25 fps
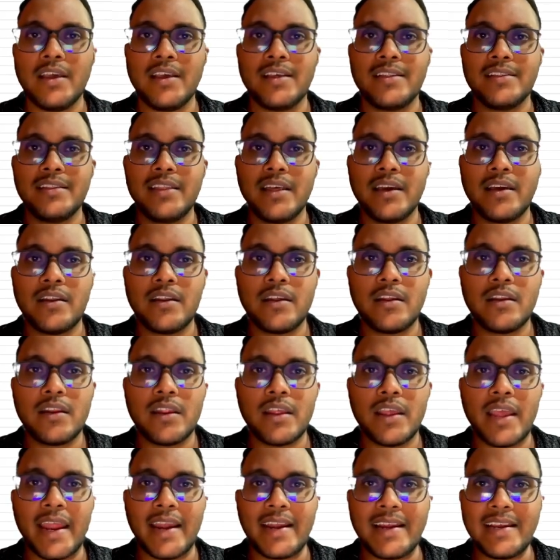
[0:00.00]
there are
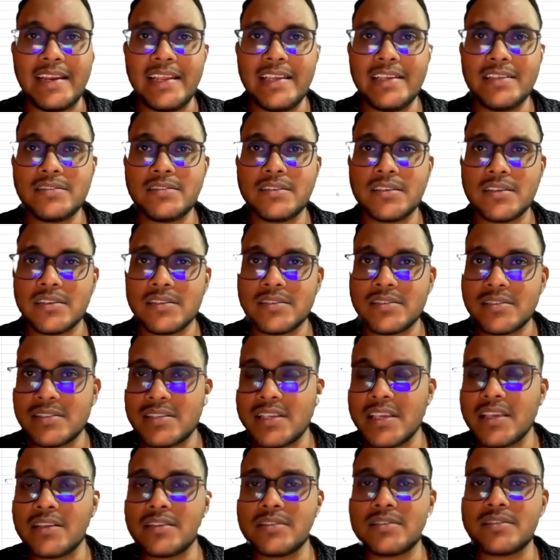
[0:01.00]
at least
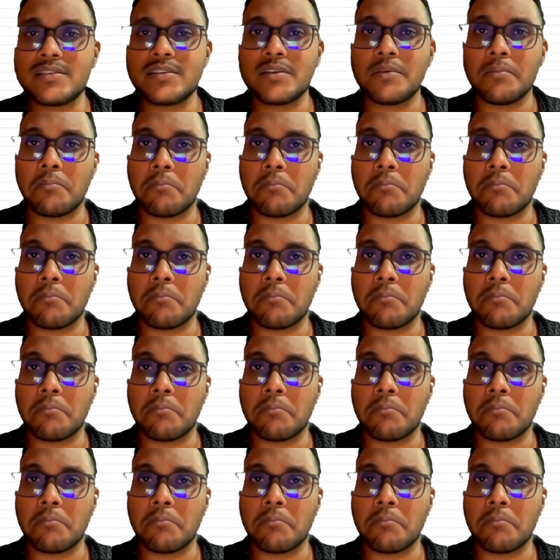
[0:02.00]
six